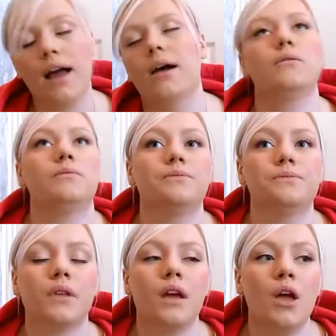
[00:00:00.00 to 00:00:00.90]

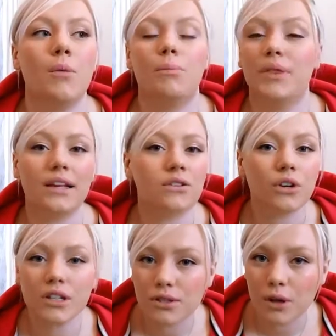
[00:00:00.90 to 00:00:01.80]
But that's not
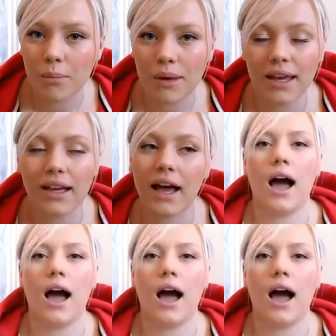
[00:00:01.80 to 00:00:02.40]
going to stop me.